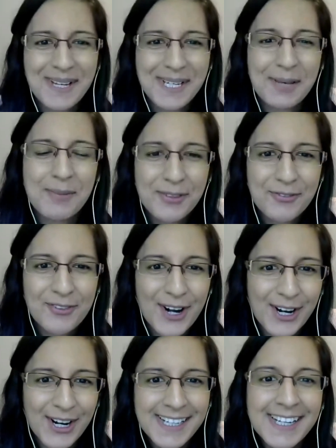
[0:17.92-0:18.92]
my name is
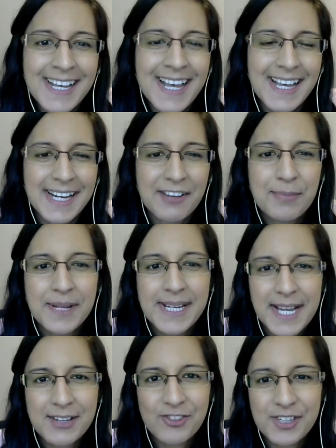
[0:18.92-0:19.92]
Farah, and I've been
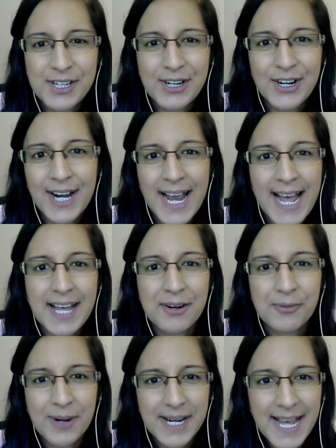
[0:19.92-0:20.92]
an engineer at
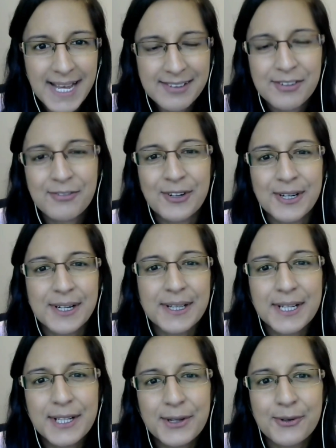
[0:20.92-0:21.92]
Red Hat for a
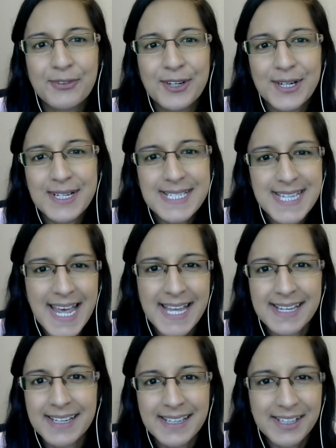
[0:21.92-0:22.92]
little over
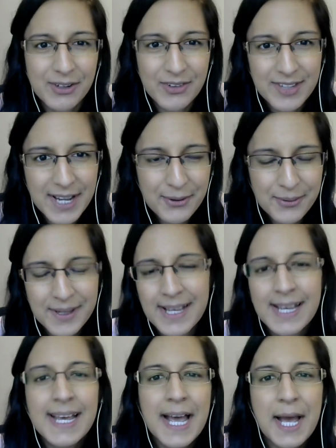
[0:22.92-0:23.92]
10 years now.
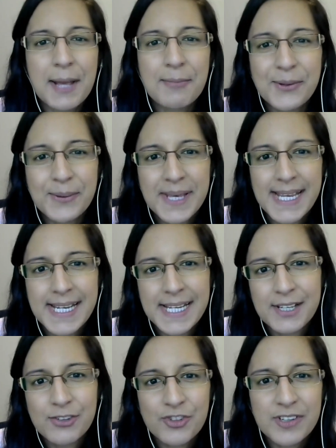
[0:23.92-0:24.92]
I'm
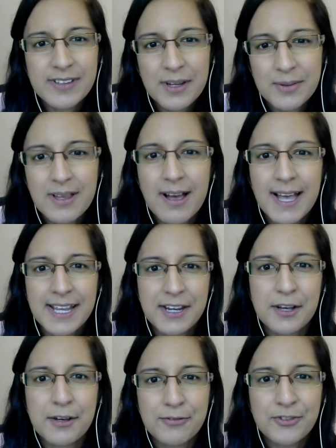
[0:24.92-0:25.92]
located just outside
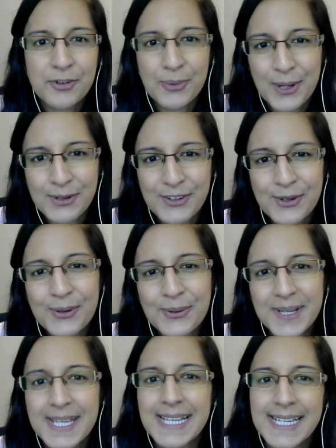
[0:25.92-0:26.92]
of
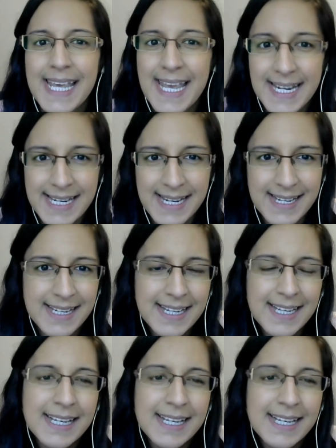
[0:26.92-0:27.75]
Toronto in Canada.